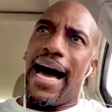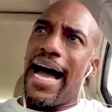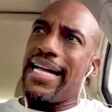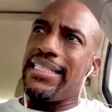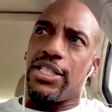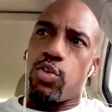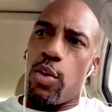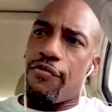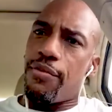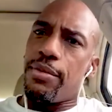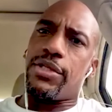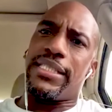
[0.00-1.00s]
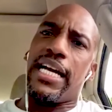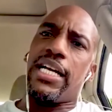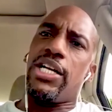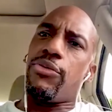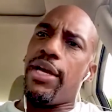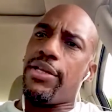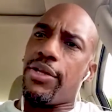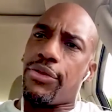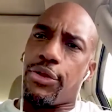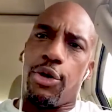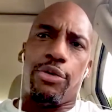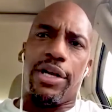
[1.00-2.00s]
I just went from the second grade to
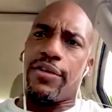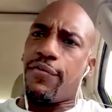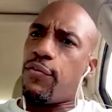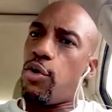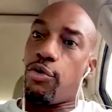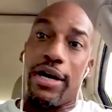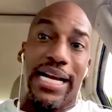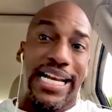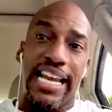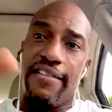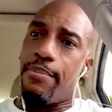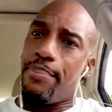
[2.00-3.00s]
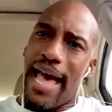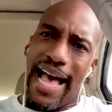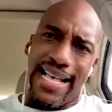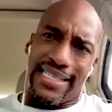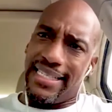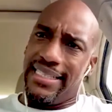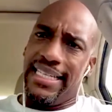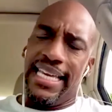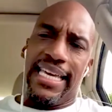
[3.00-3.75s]
third grade to fourth grade, never passing